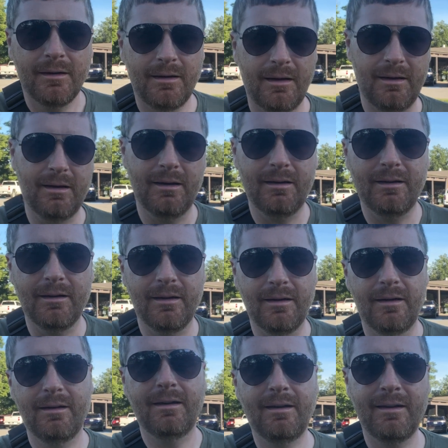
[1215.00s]
and
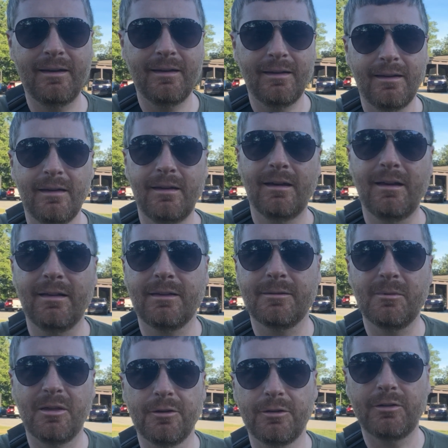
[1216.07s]
and some
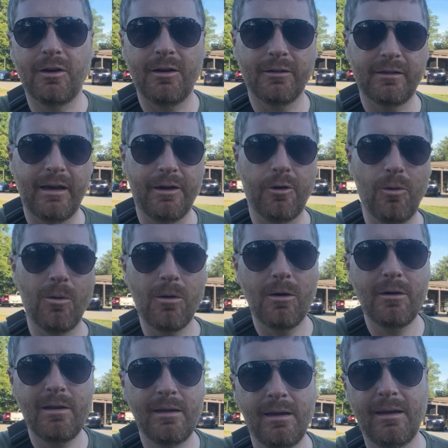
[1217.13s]
other songs. I had a
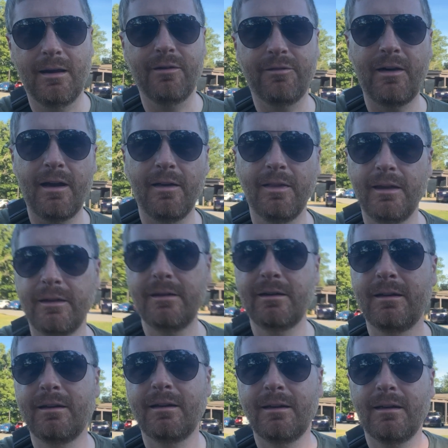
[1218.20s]
horn and a violin
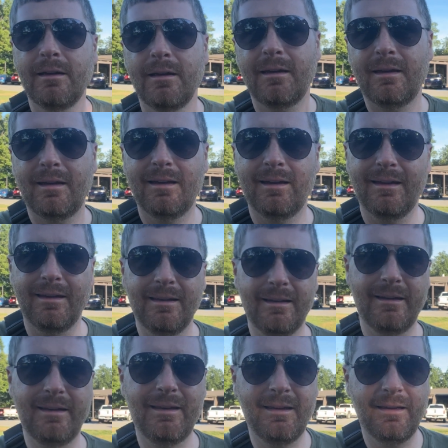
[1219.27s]

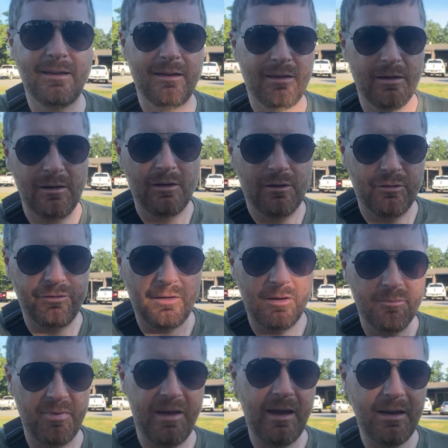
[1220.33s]
and fun
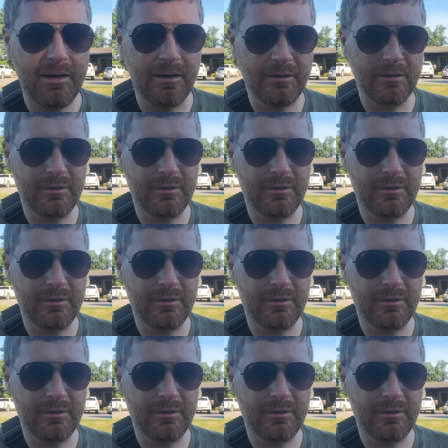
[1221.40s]
band, and